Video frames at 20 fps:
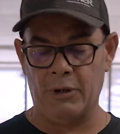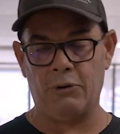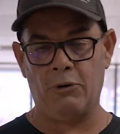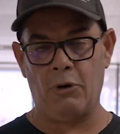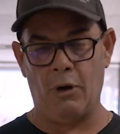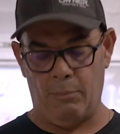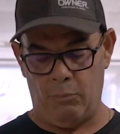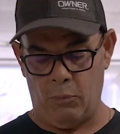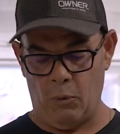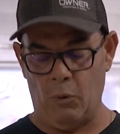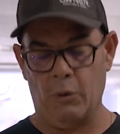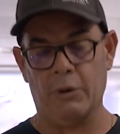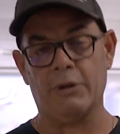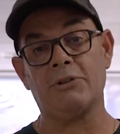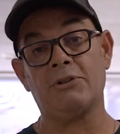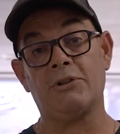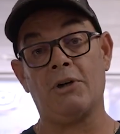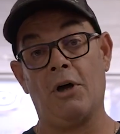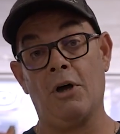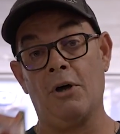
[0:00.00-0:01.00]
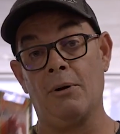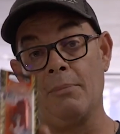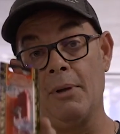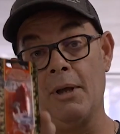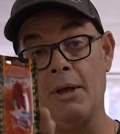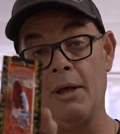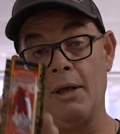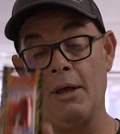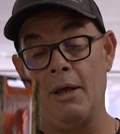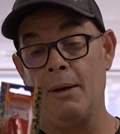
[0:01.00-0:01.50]
top water. So
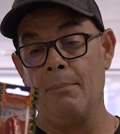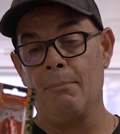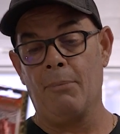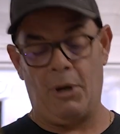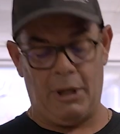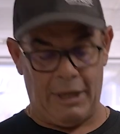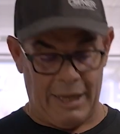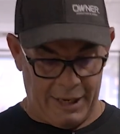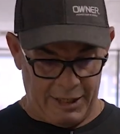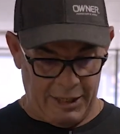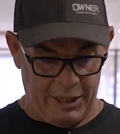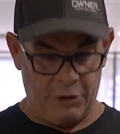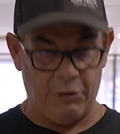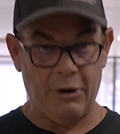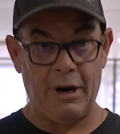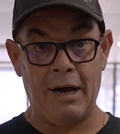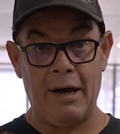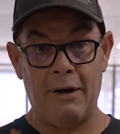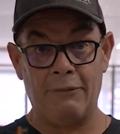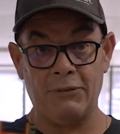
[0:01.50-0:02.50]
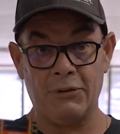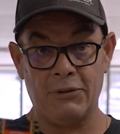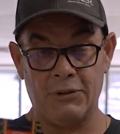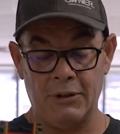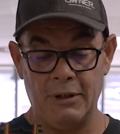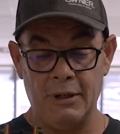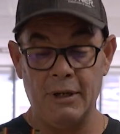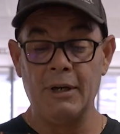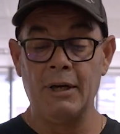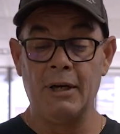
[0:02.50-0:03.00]
my lucky
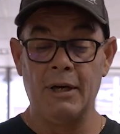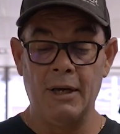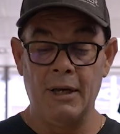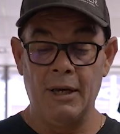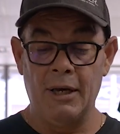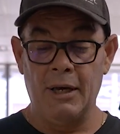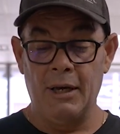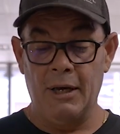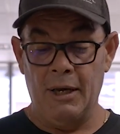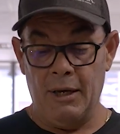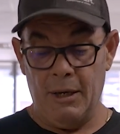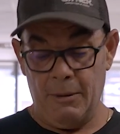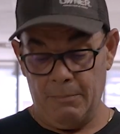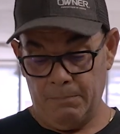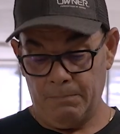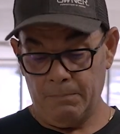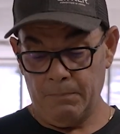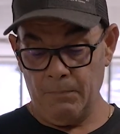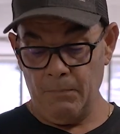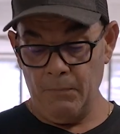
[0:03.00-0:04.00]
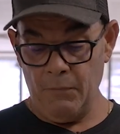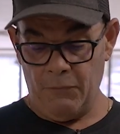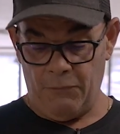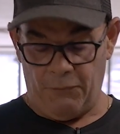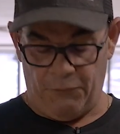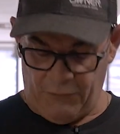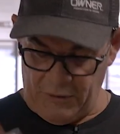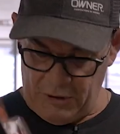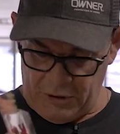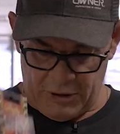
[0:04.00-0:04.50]
crafts
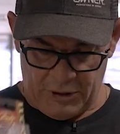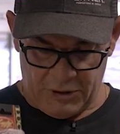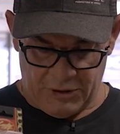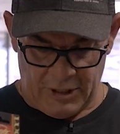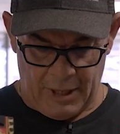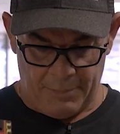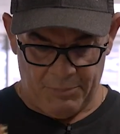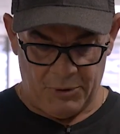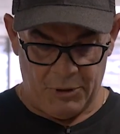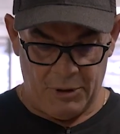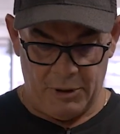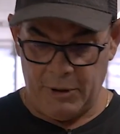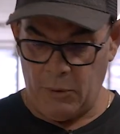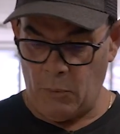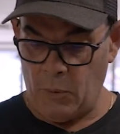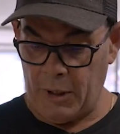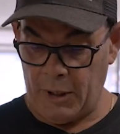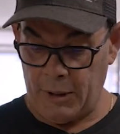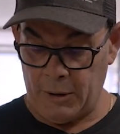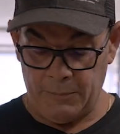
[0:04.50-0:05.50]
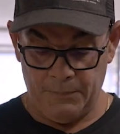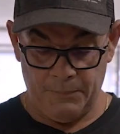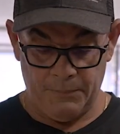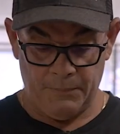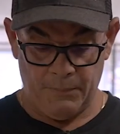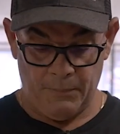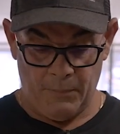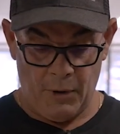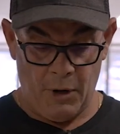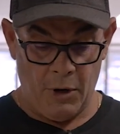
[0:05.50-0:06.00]
fish exceptionally well
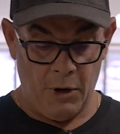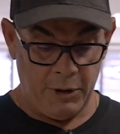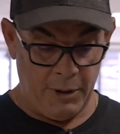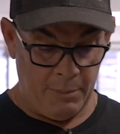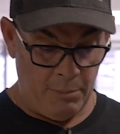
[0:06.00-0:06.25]
early